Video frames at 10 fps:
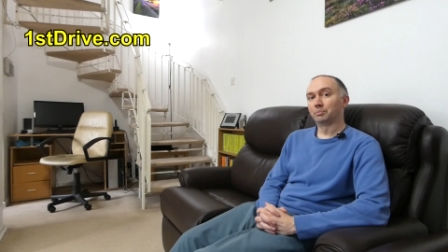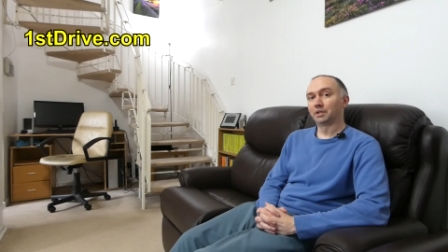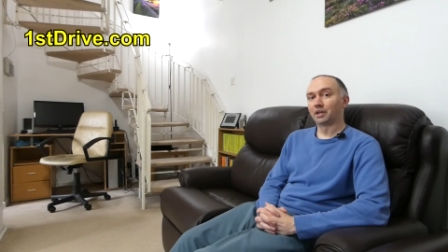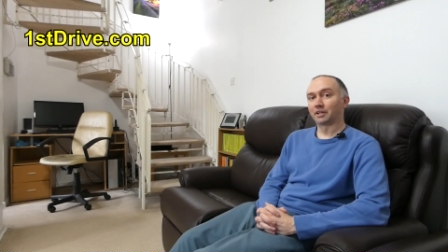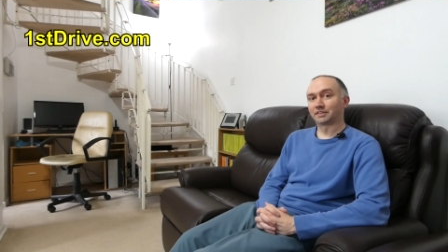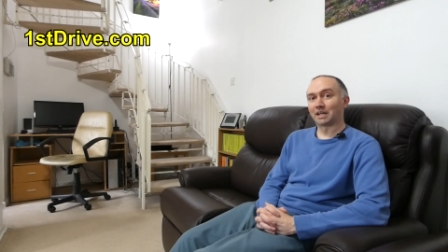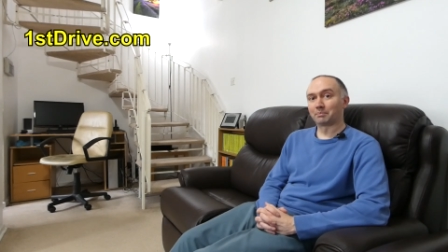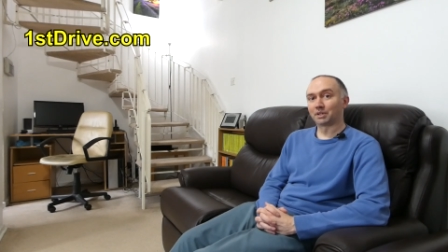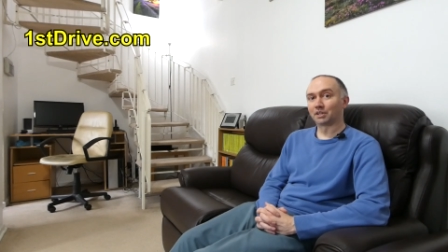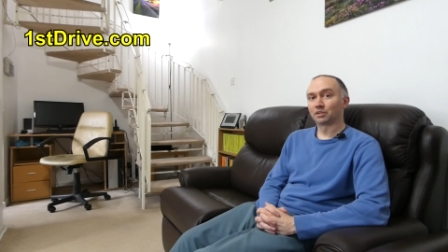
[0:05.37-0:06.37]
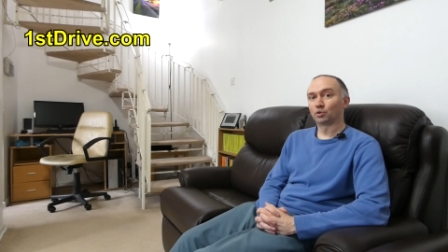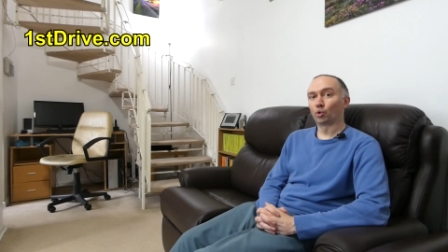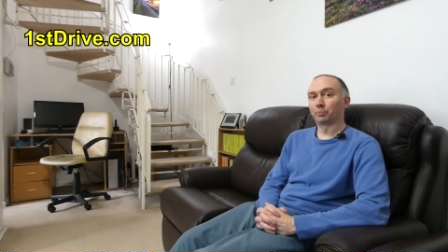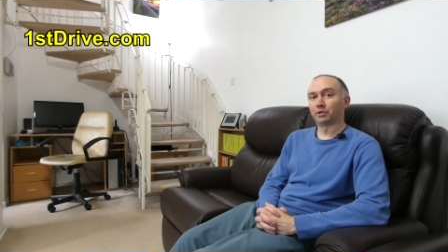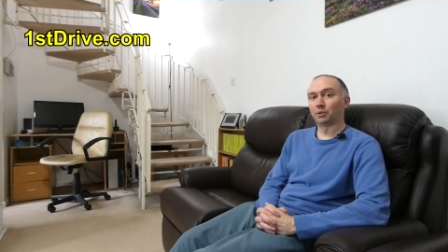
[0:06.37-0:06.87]
but an examiner
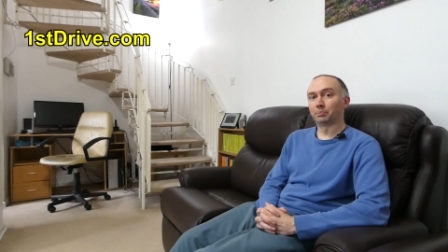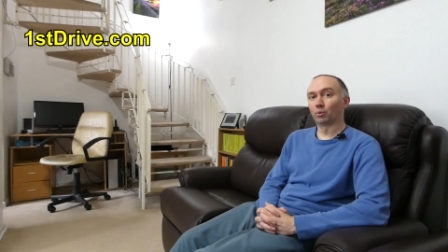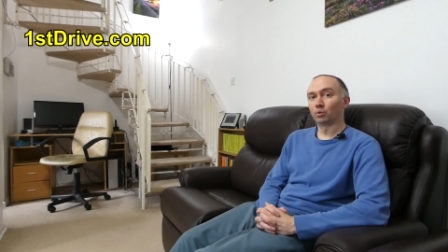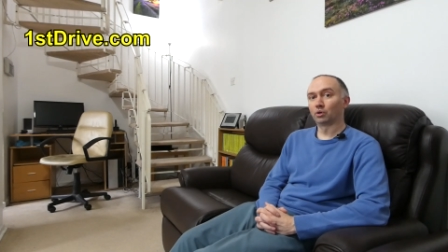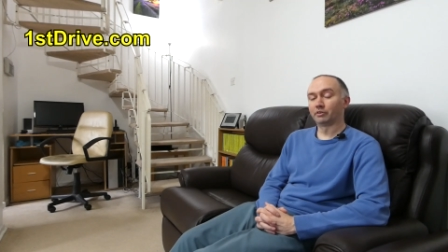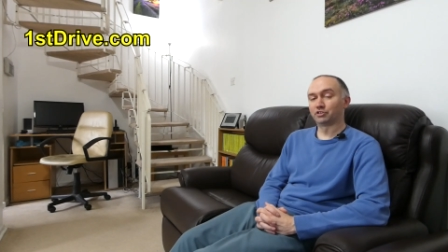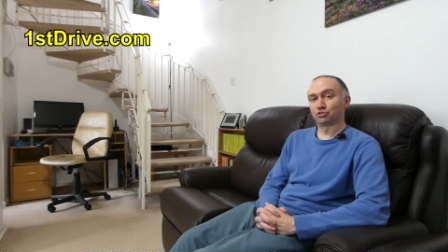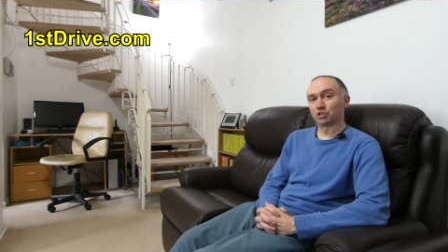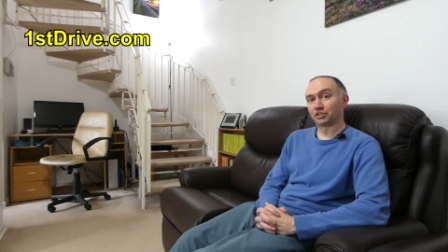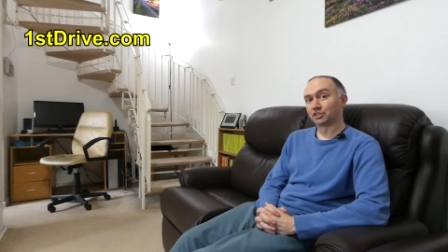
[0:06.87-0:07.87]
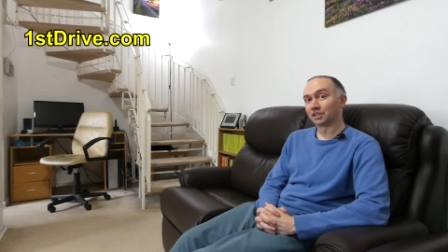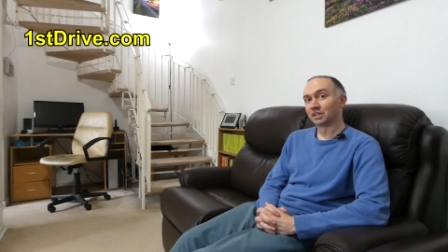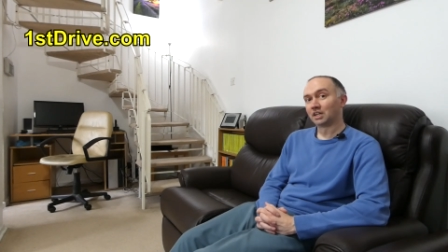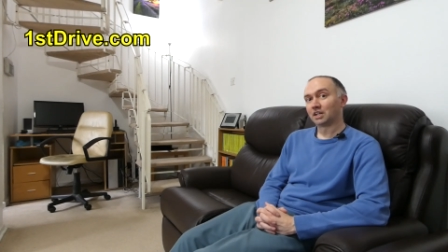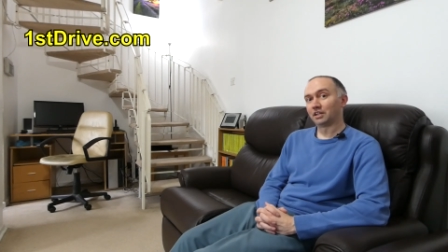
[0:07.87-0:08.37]
or pupil or instructor
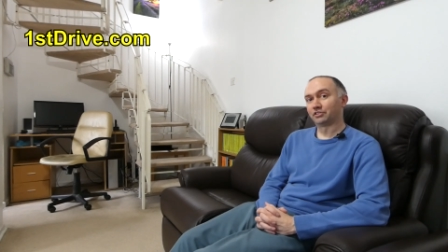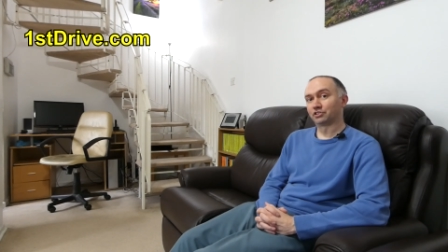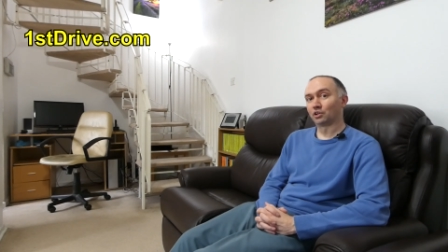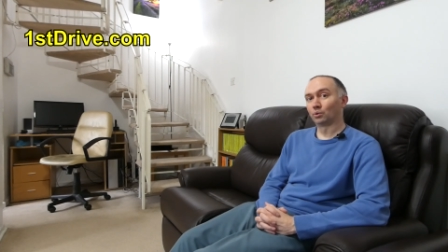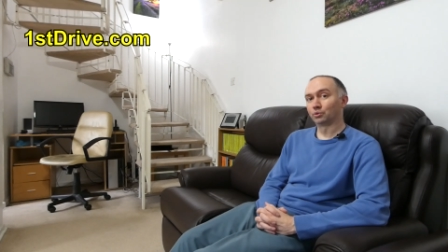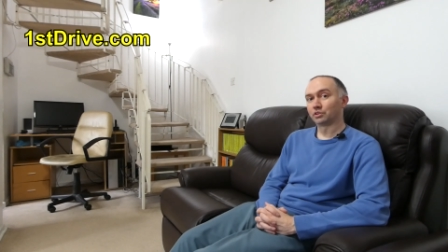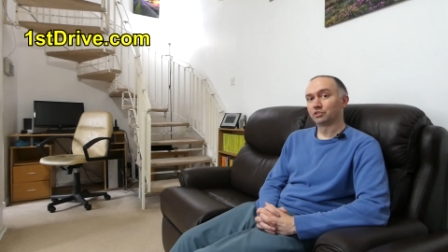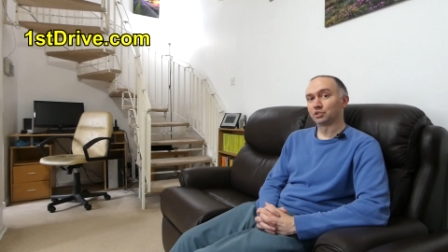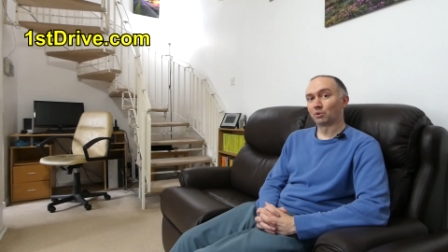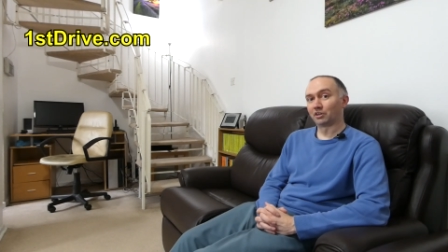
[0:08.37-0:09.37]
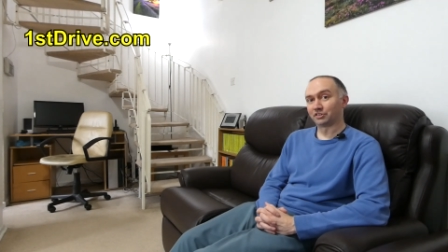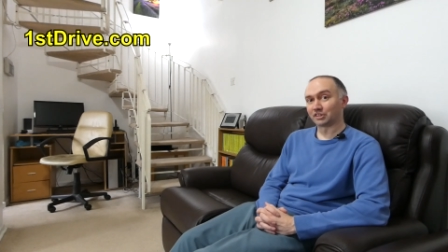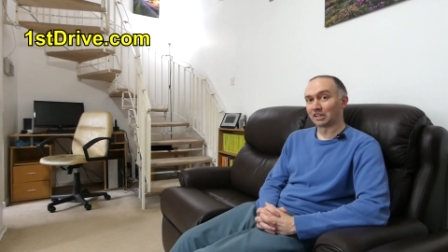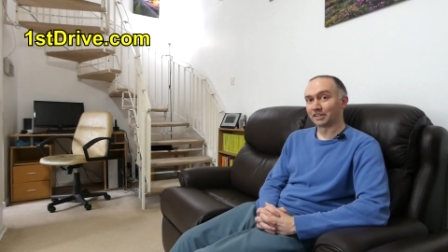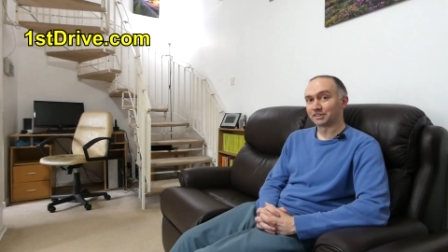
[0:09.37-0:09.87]
is told to
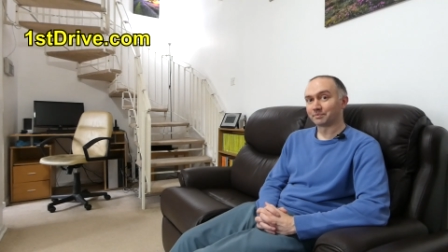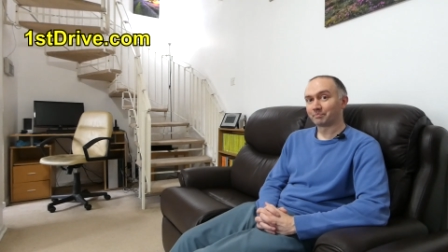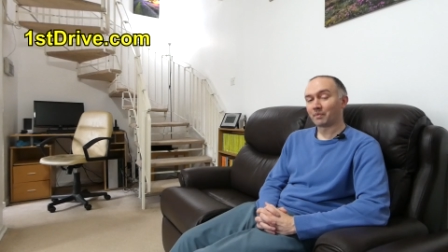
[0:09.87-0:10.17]
isolate.